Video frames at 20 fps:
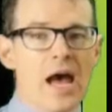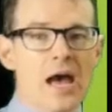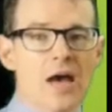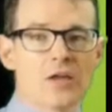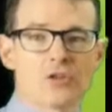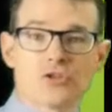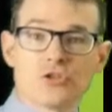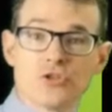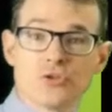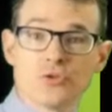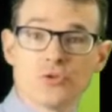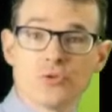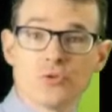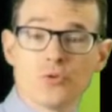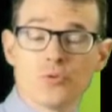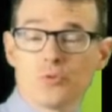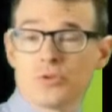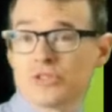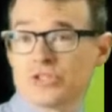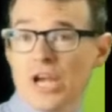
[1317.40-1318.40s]

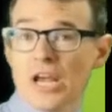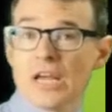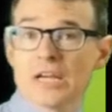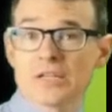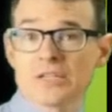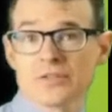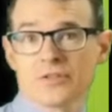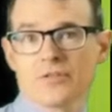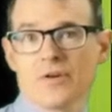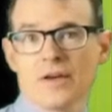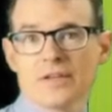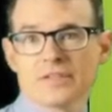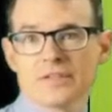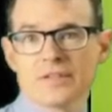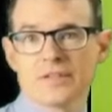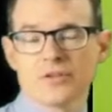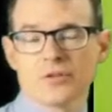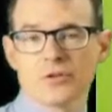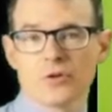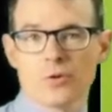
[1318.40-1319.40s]
to change the lesson
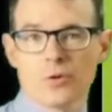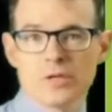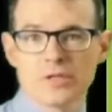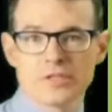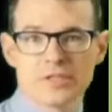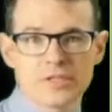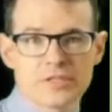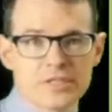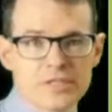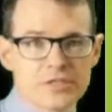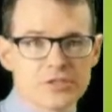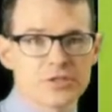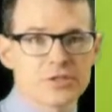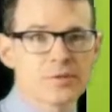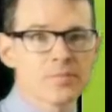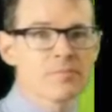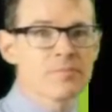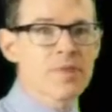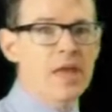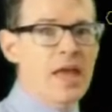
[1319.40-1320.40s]
that you're going to teach.
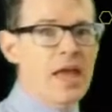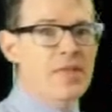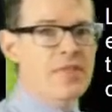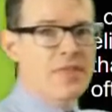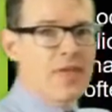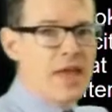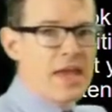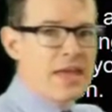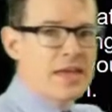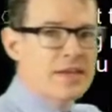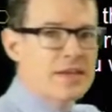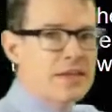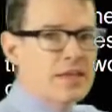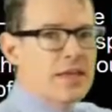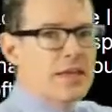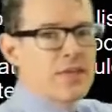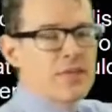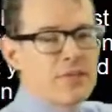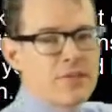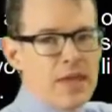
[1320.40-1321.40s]
And then,
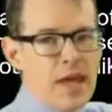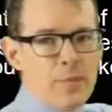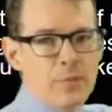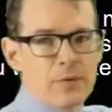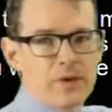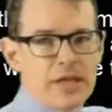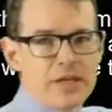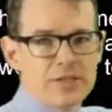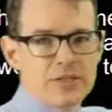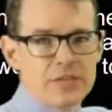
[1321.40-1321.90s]
the application